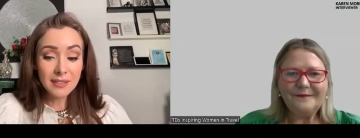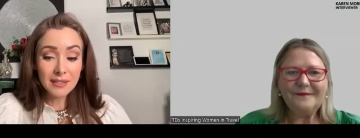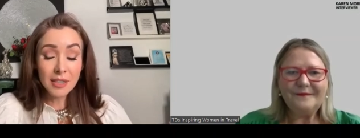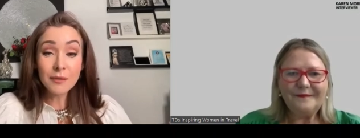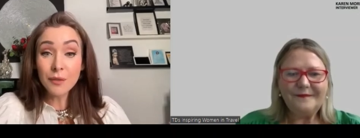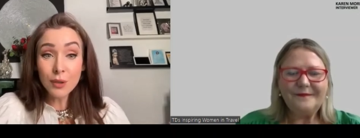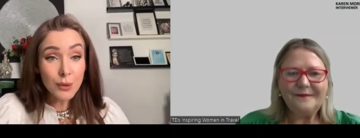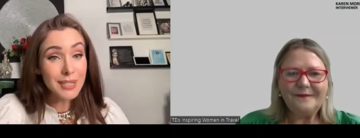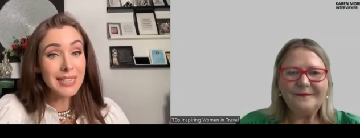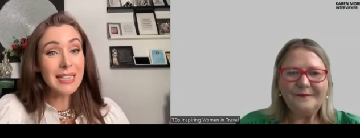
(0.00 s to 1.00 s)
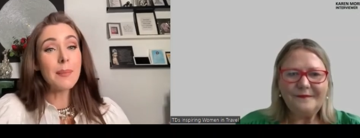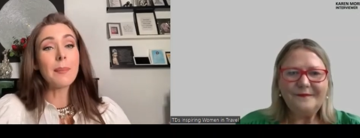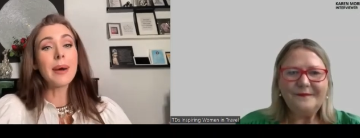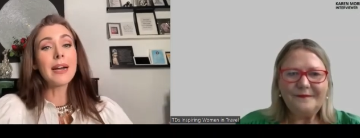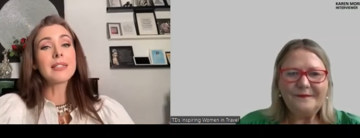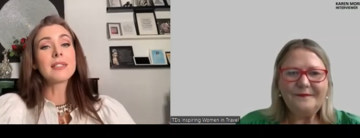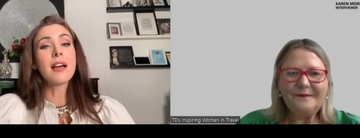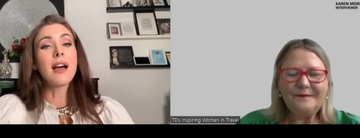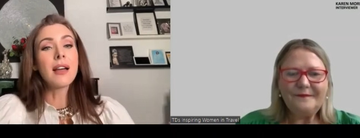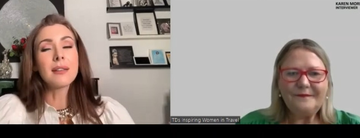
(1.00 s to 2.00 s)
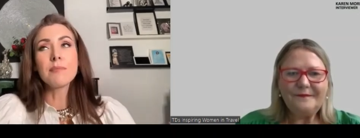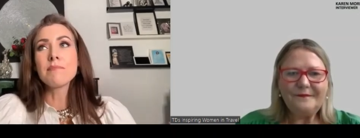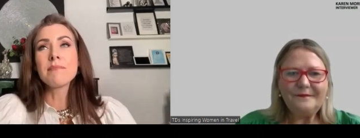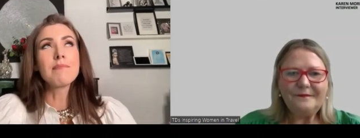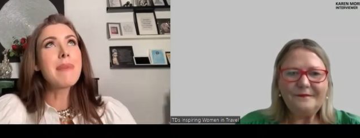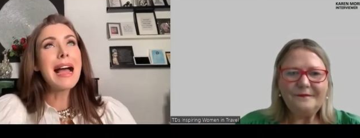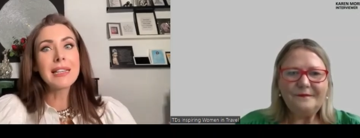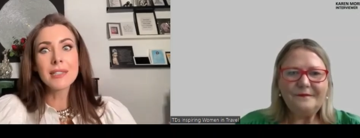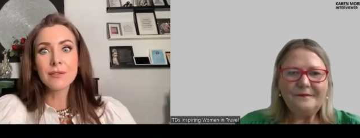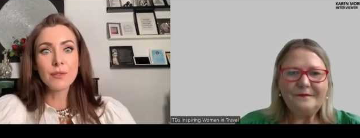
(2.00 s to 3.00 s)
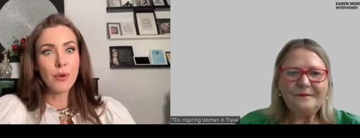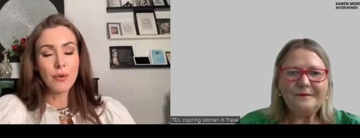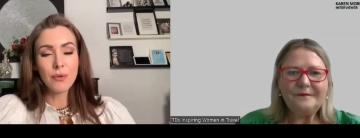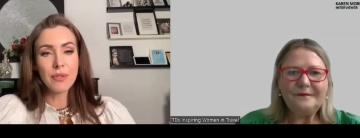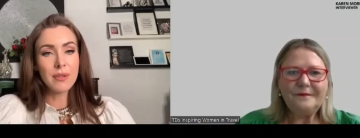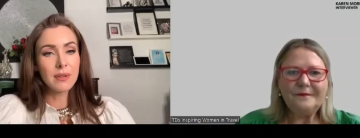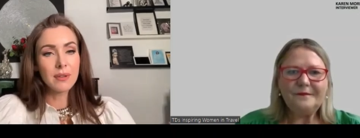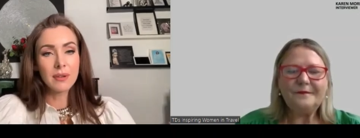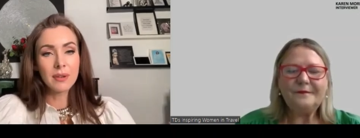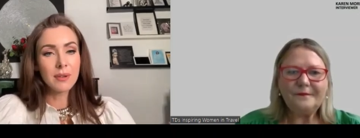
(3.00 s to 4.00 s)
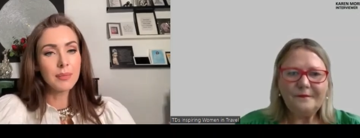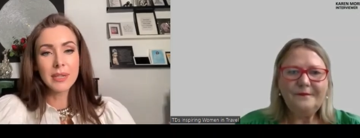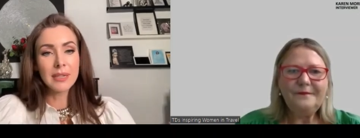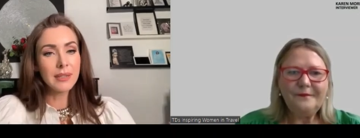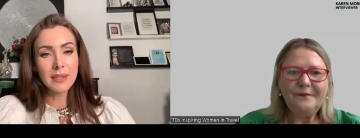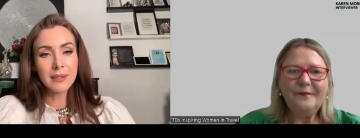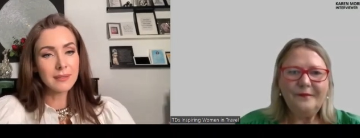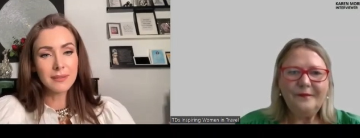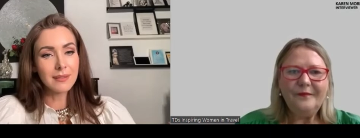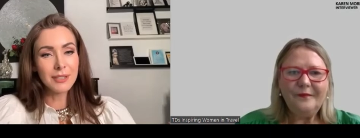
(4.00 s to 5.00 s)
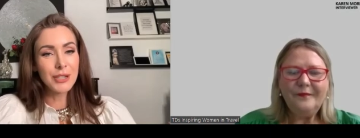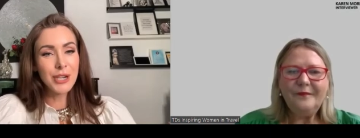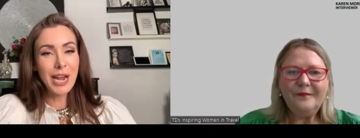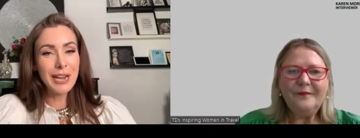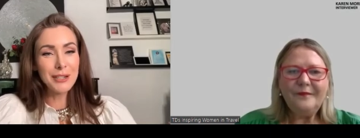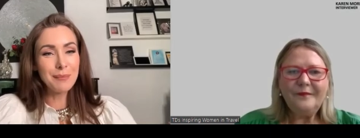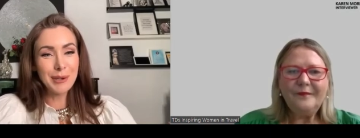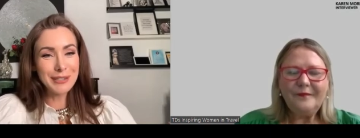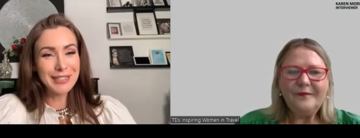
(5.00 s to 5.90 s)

Speaker 1: confusing, but I, massive growth, completely a changed person